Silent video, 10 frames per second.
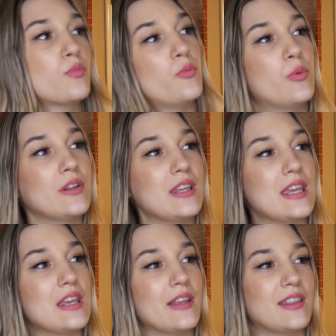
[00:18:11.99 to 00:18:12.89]

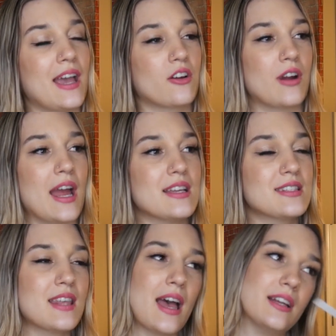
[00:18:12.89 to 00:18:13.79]
really like that
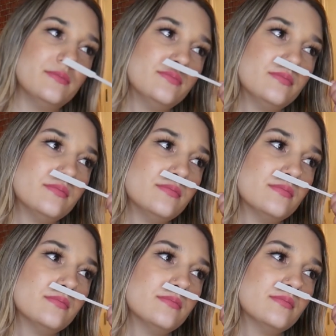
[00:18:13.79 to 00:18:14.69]
grass that,
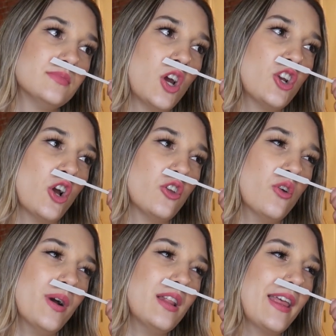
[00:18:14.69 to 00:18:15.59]
or no, you
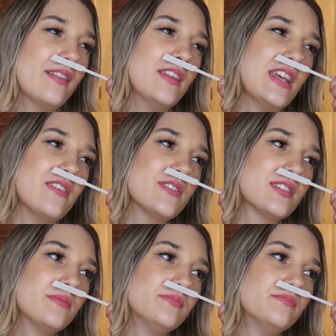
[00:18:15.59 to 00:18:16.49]
know what? Like
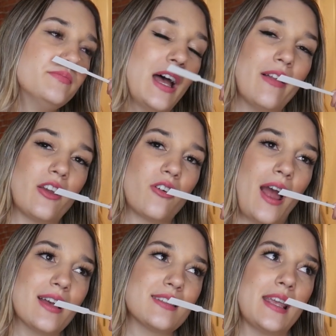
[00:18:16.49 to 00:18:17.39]
leaves, not like
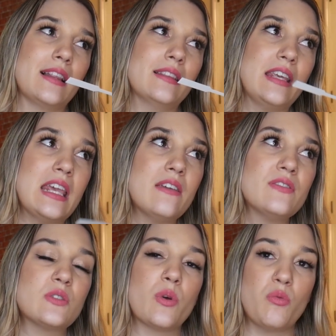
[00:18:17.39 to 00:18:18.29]
grass, like
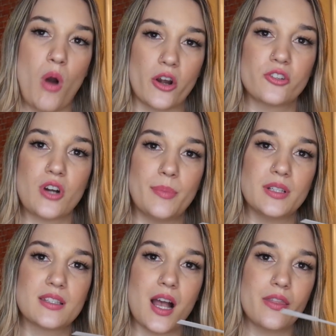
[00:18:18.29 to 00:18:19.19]
leaves with water
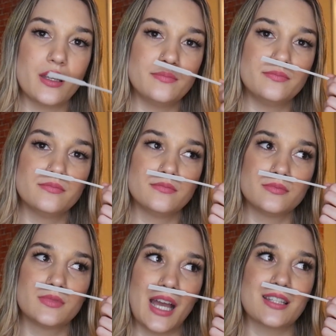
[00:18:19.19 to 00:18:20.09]
droplets on them.
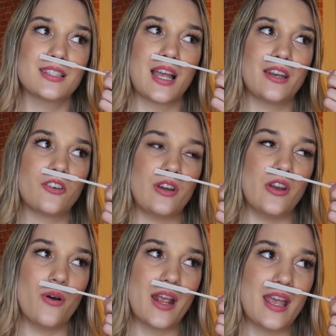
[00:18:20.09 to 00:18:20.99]
That's the kind of green
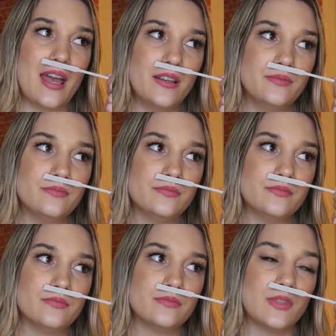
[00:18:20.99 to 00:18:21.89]
note I get.
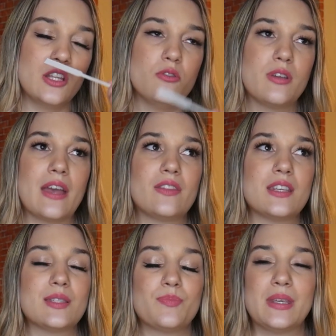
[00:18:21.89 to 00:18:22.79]
And you get
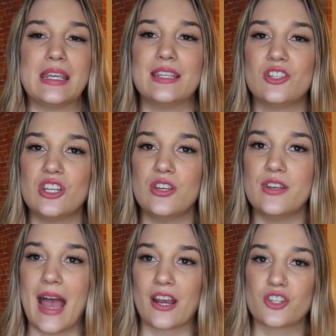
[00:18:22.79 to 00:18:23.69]
this peachy,
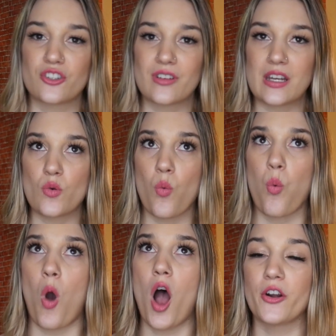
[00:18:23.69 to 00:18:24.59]
nectarine,
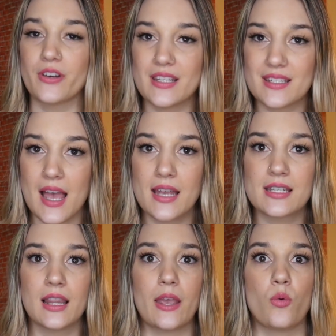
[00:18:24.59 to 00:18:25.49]
watery
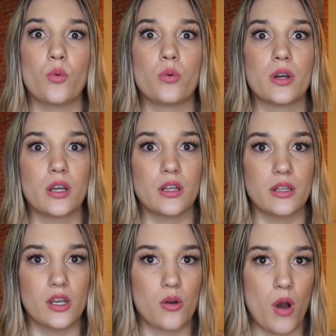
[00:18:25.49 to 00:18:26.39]
scent, like
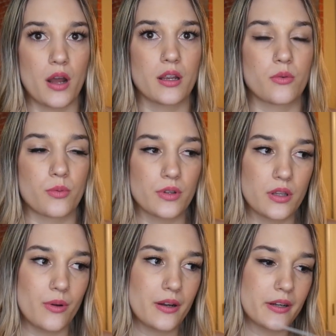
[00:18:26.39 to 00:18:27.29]
really aquatic, really
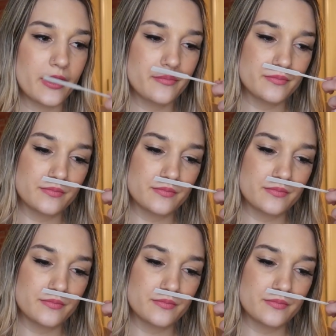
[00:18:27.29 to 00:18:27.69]
watery.